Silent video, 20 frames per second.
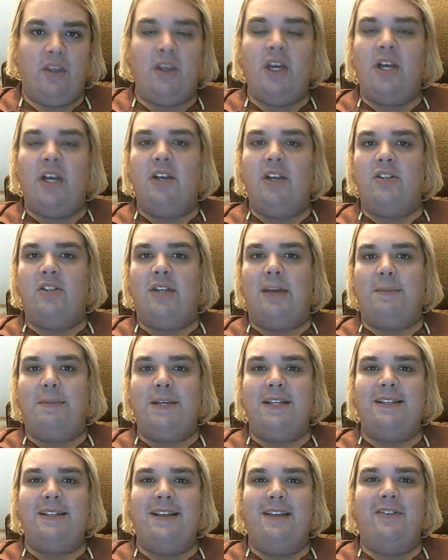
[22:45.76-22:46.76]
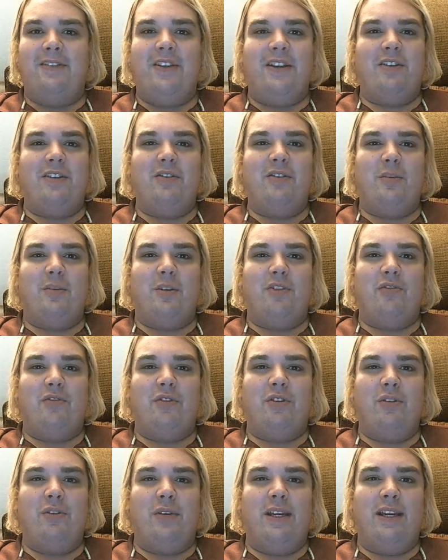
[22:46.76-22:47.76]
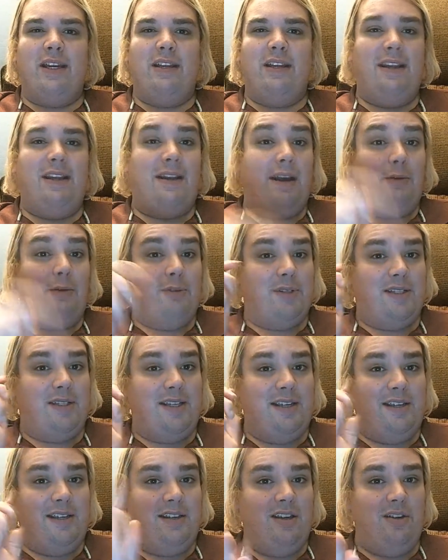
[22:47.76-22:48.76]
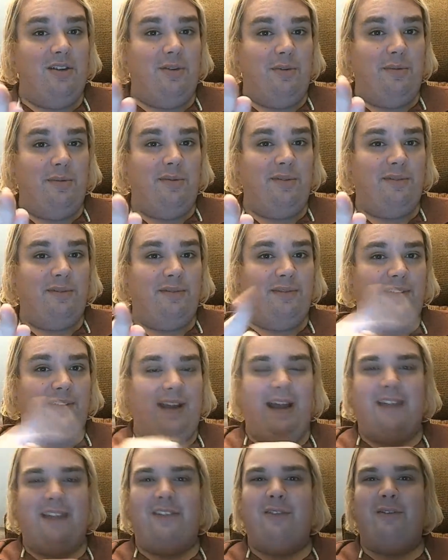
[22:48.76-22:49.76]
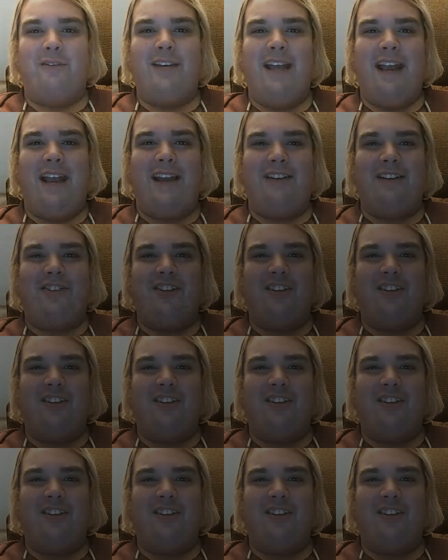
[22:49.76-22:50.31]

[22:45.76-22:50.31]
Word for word: So that being said, thank you so much for tuning in, and I will see you at the reaction.